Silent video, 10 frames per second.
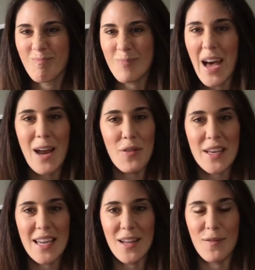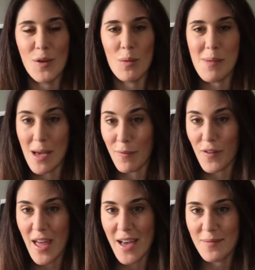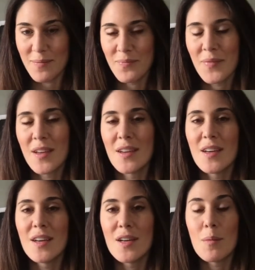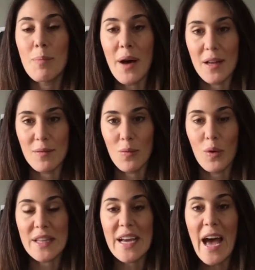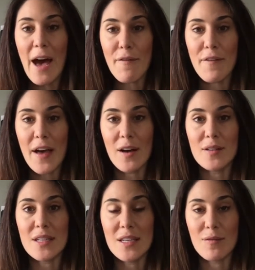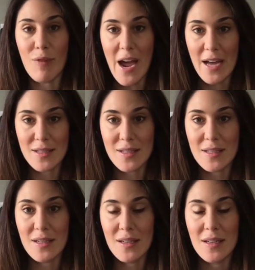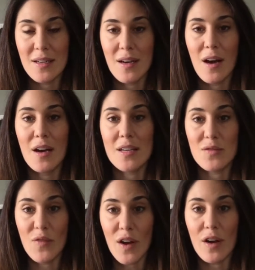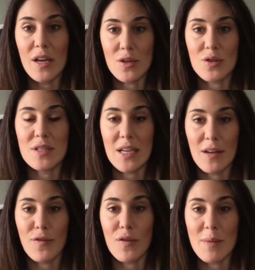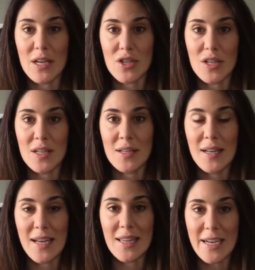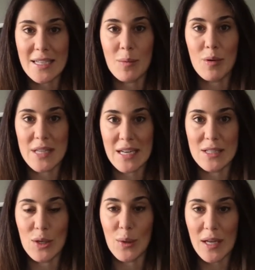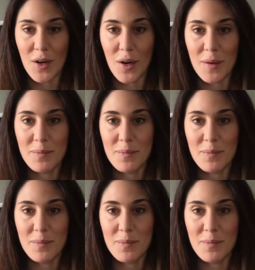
I don't think any of you would be up for that. But what they have found in rats is very interesting information, and I'd like to present it to you here.